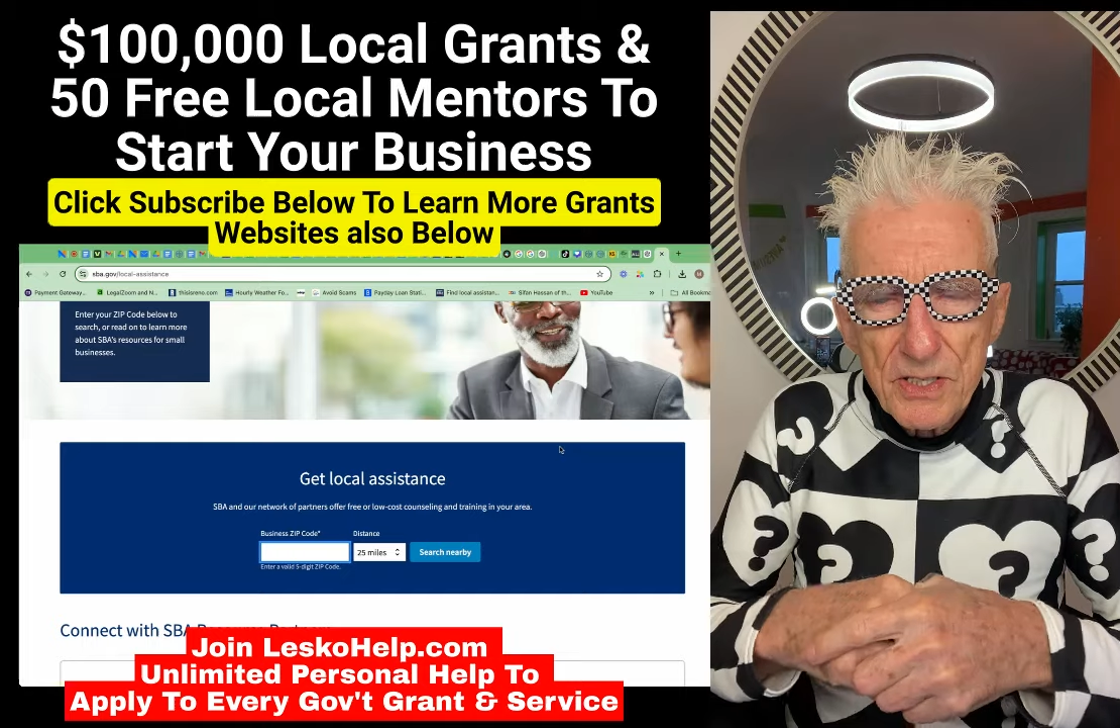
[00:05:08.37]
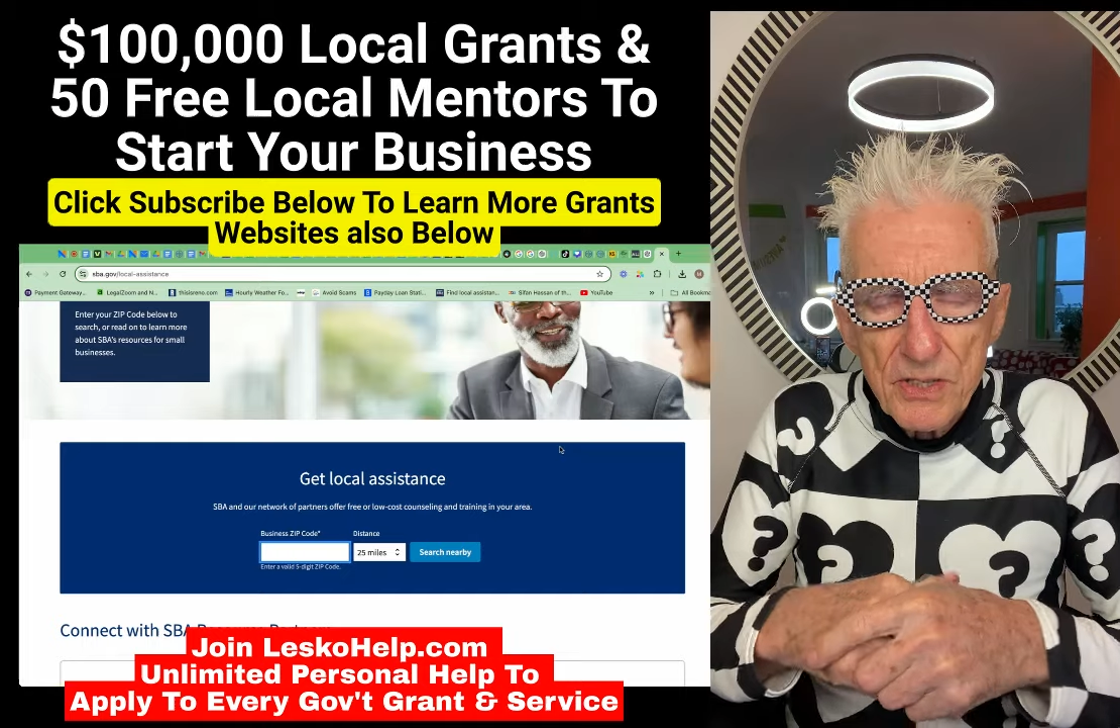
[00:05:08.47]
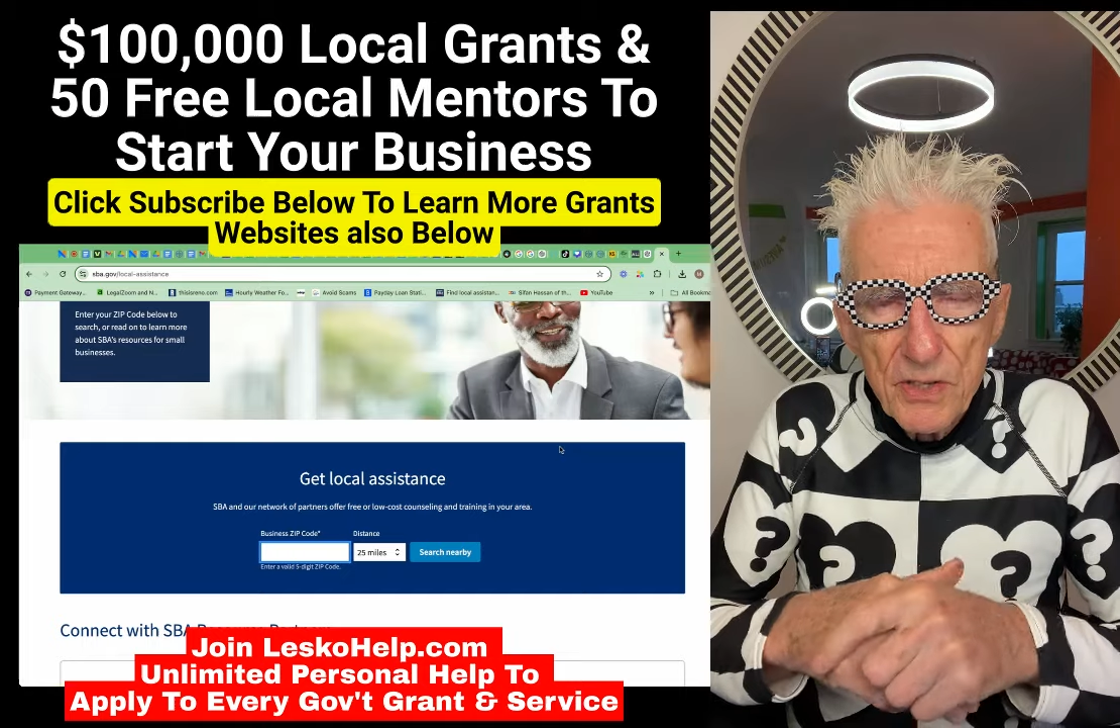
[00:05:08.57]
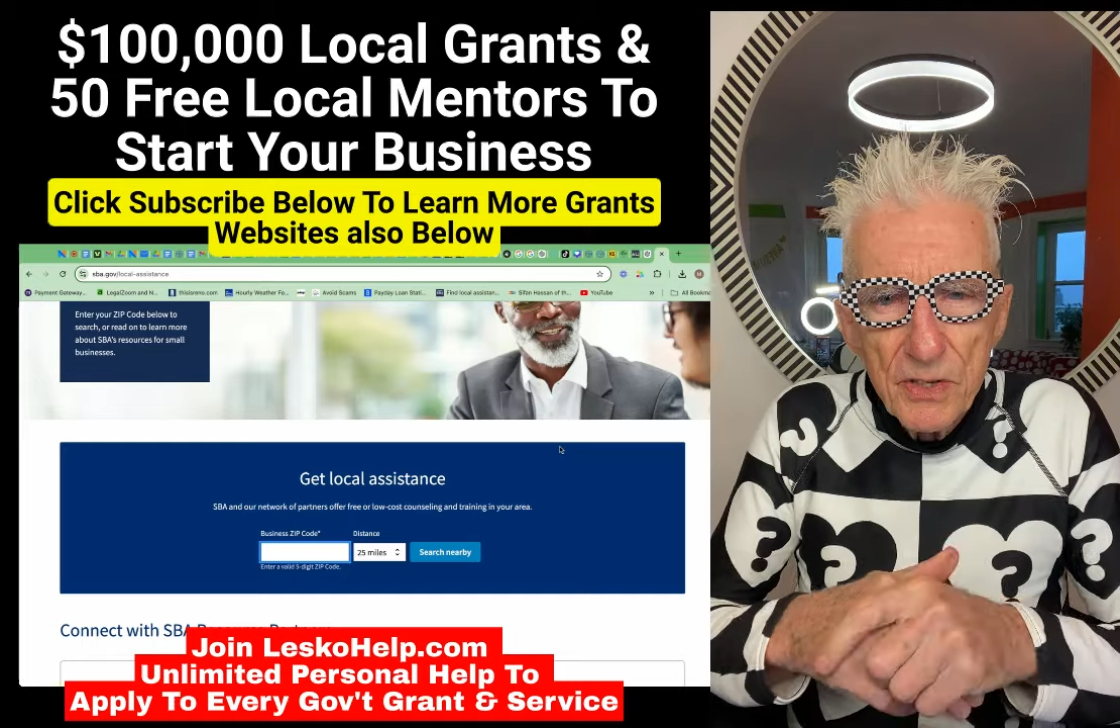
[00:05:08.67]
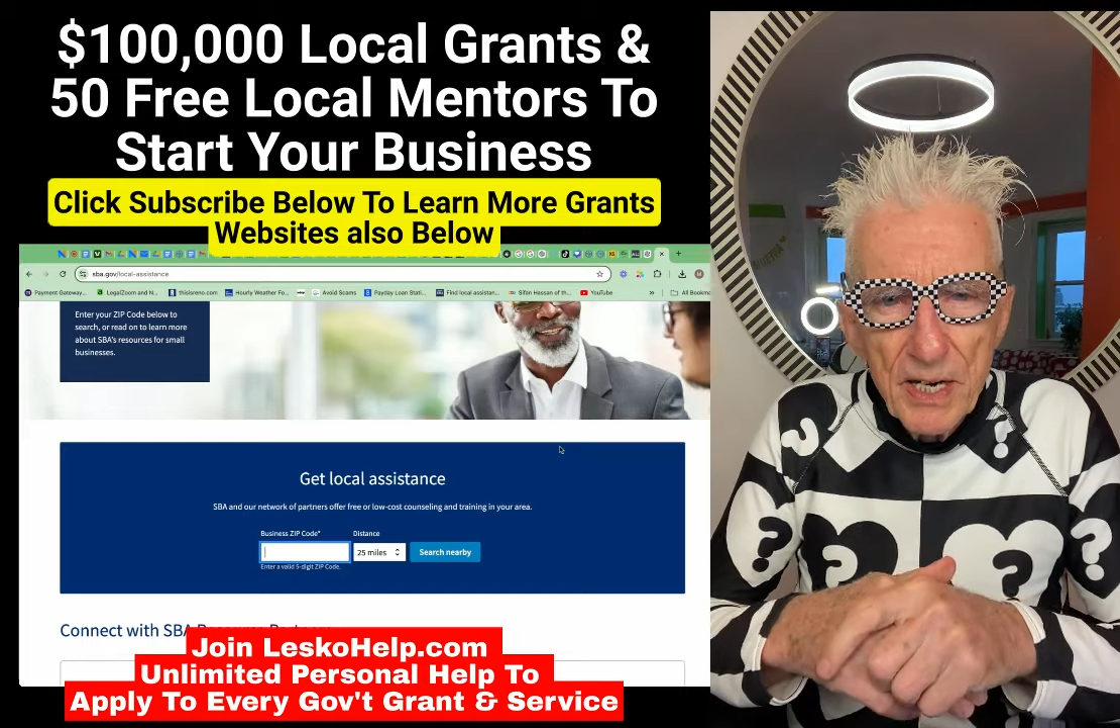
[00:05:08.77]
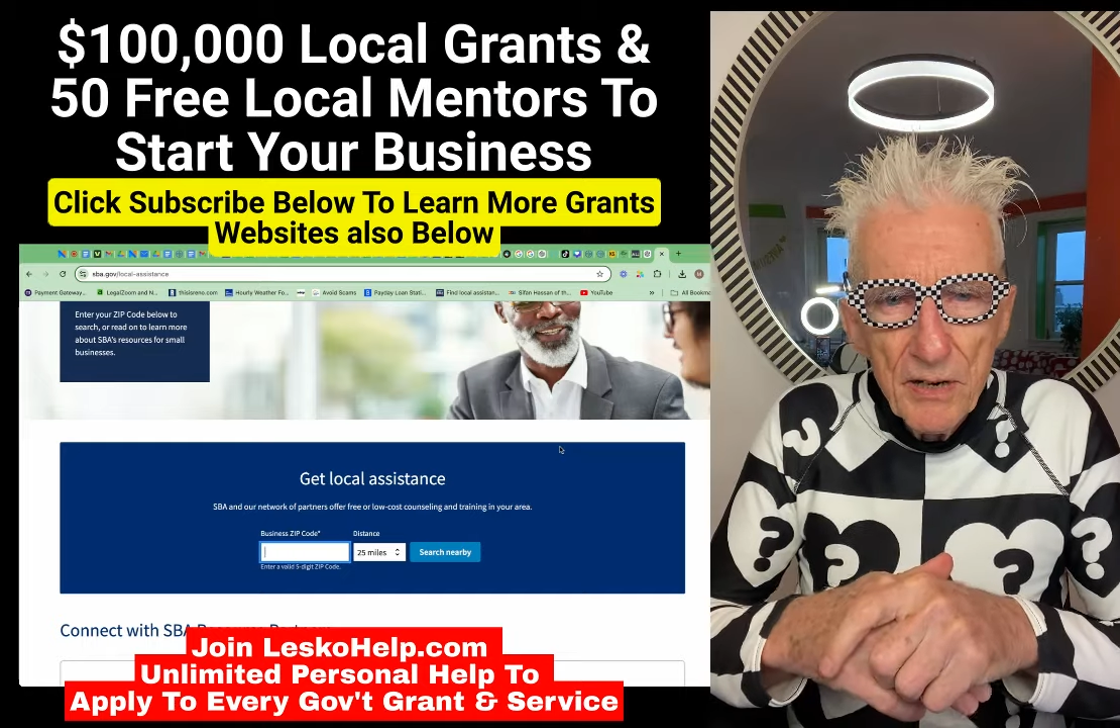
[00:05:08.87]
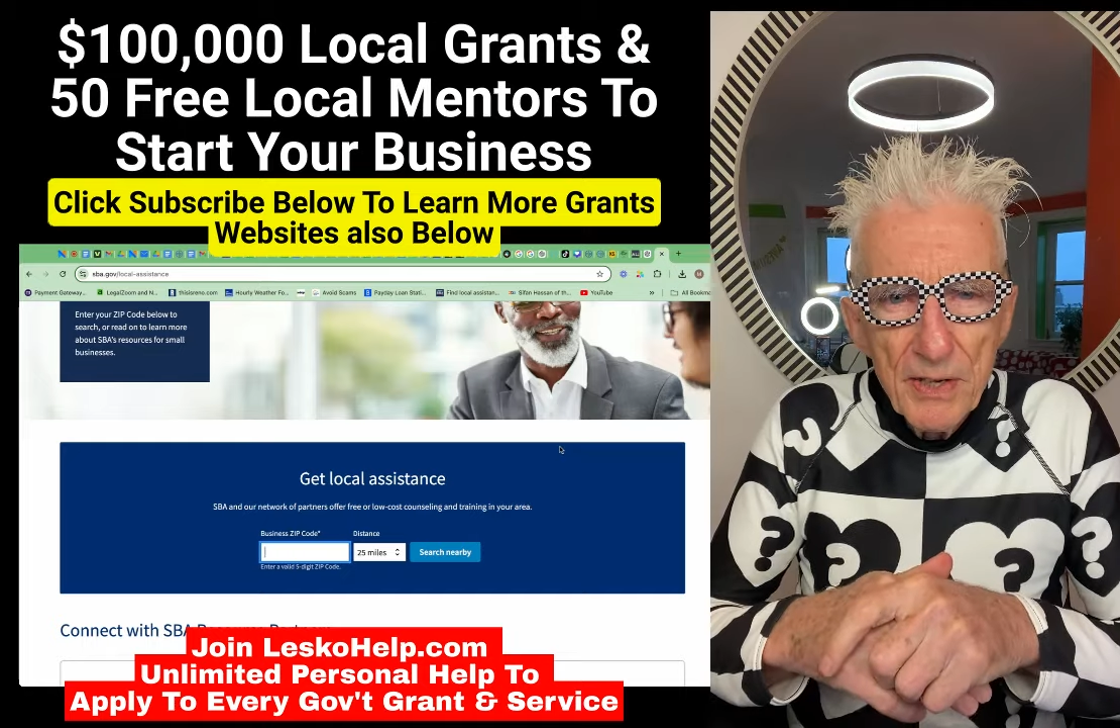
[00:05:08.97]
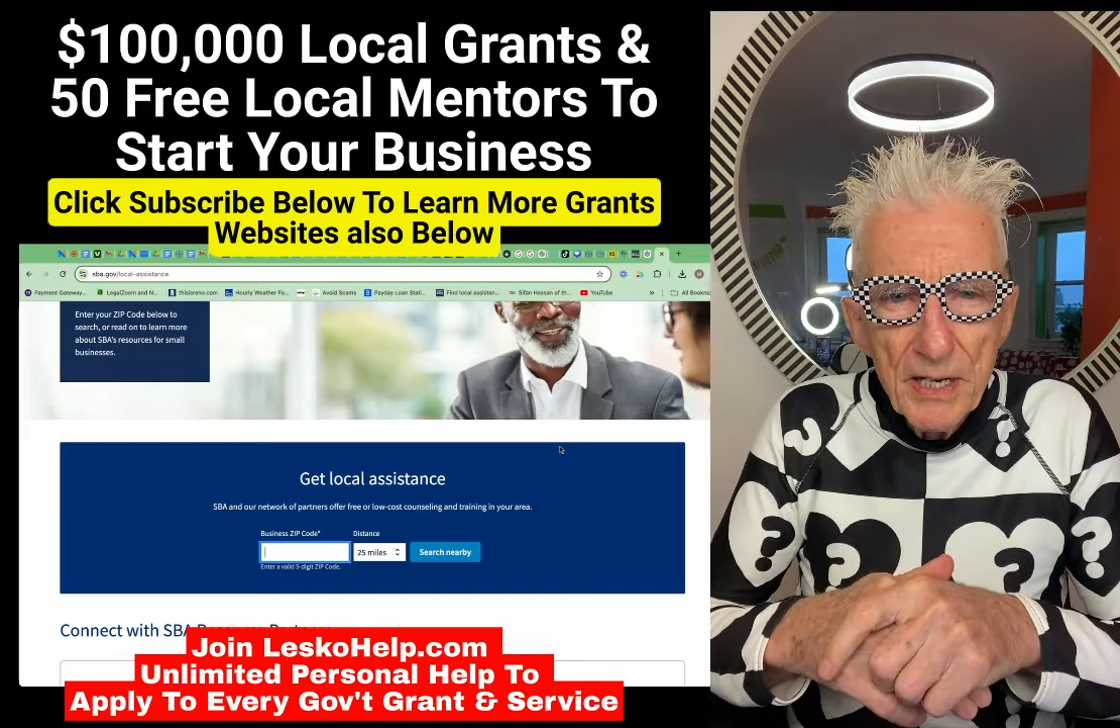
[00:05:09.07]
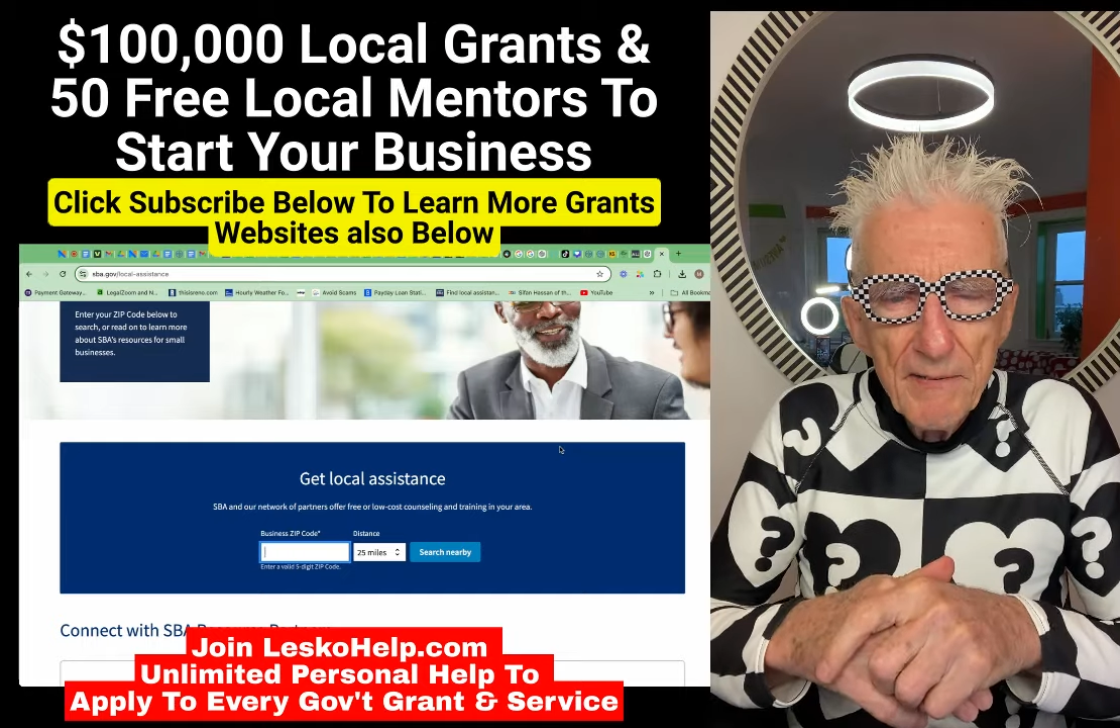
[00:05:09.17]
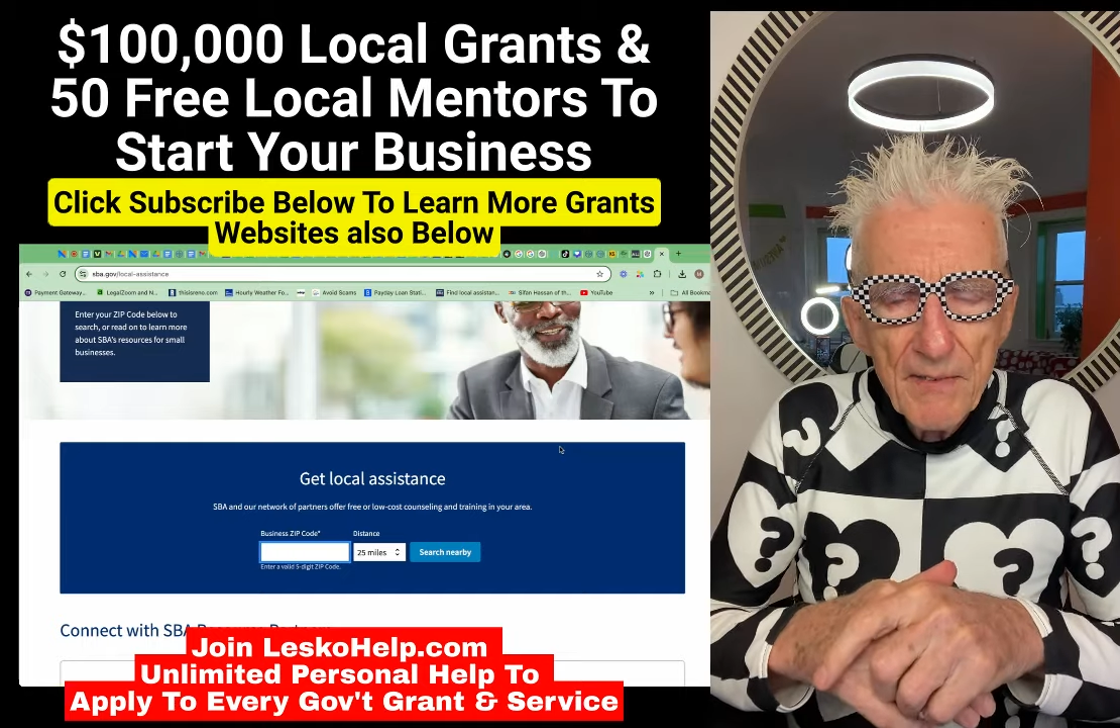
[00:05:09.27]
in your
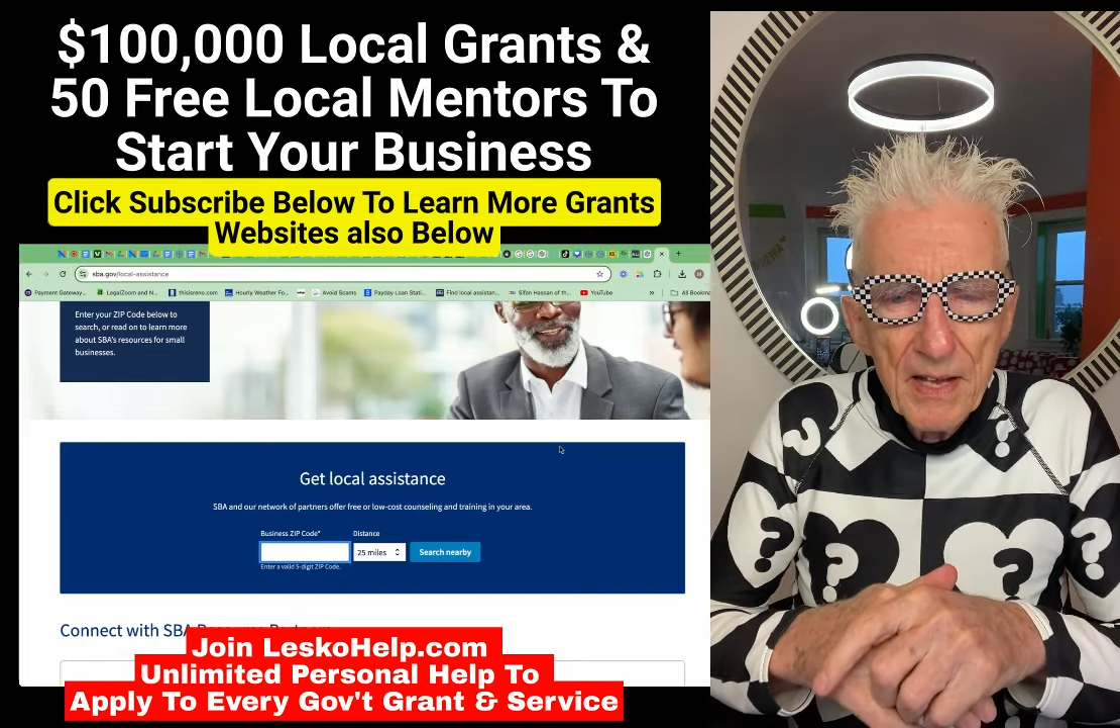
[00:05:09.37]
area